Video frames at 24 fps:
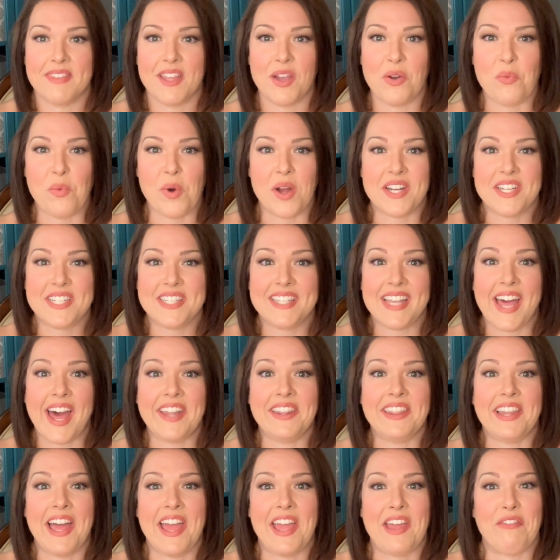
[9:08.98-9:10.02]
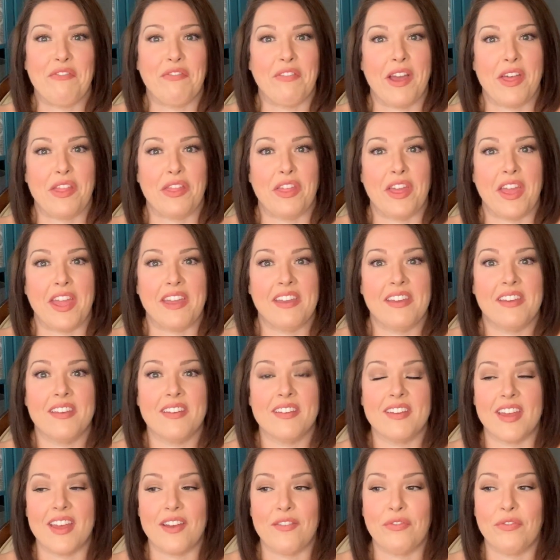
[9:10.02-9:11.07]
What a sad life, I
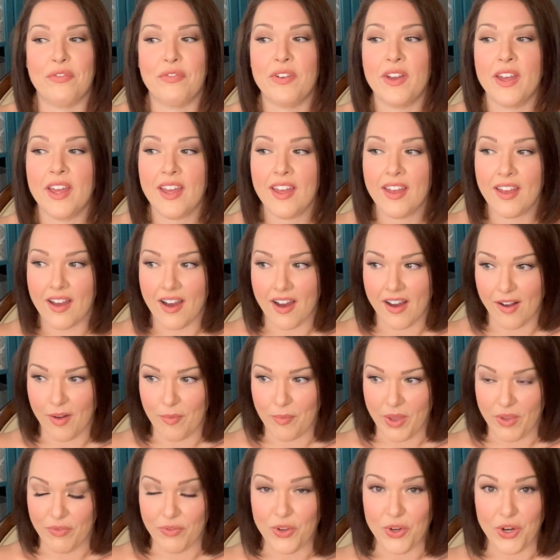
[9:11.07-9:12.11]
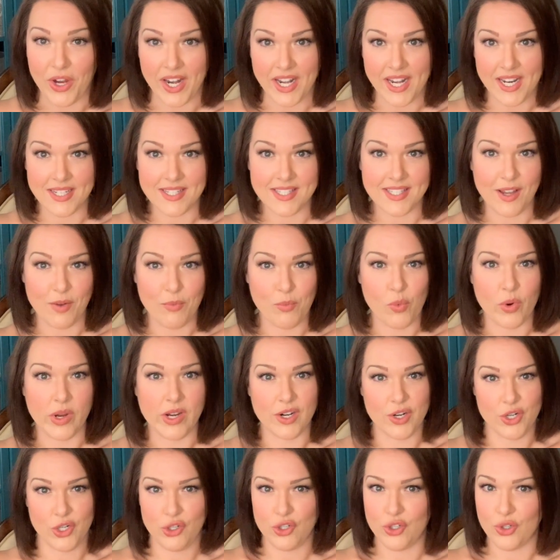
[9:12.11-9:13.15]
think. If you're getting some
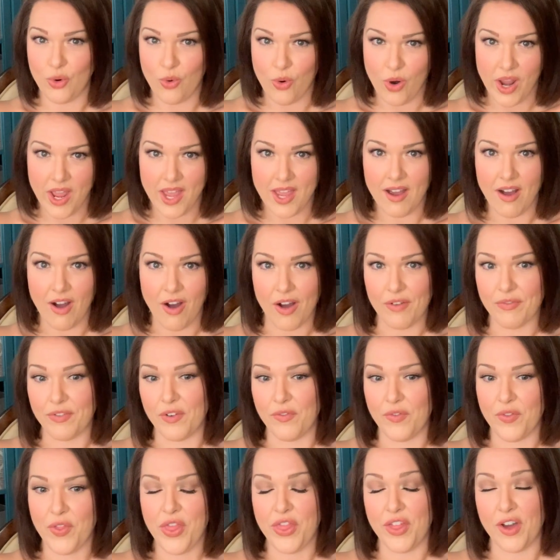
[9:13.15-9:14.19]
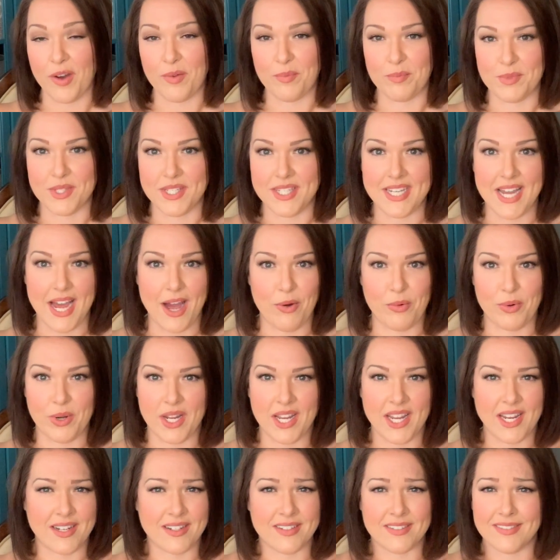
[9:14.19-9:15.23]
weird joy off of thumbs
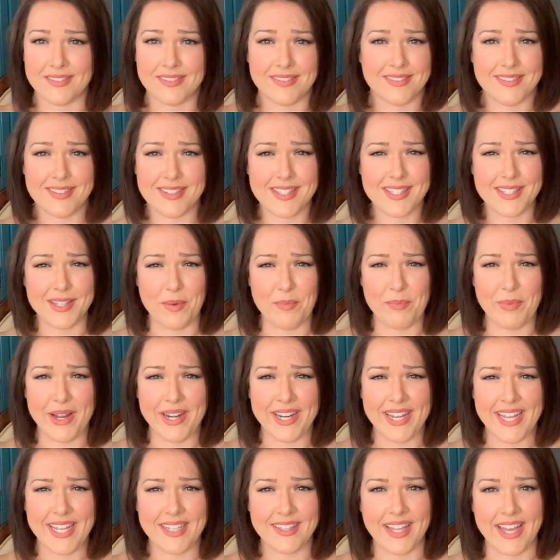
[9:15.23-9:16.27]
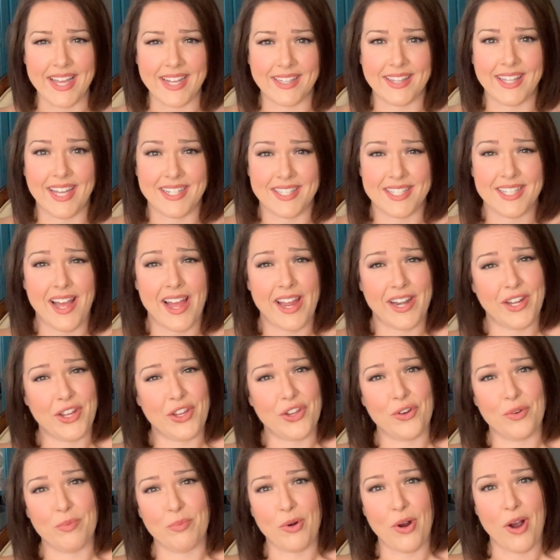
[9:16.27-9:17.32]
downing somebody, like that's kind of
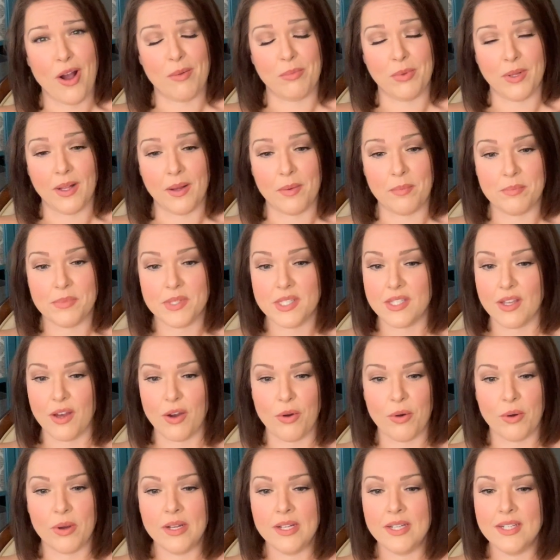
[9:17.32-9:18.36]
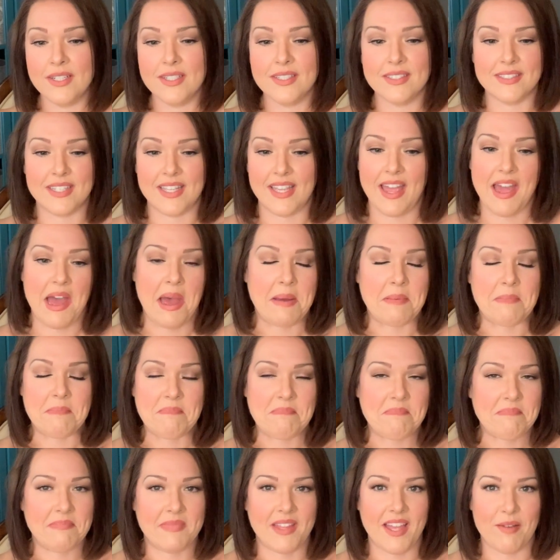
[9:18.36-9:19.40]
your problem. So yeah,
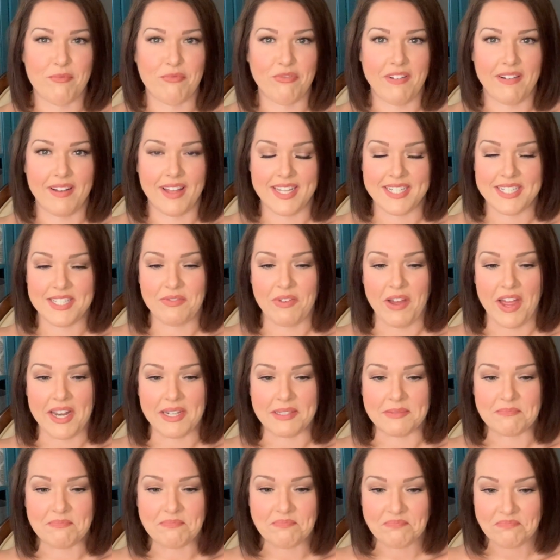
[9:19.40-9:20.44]
it's fine.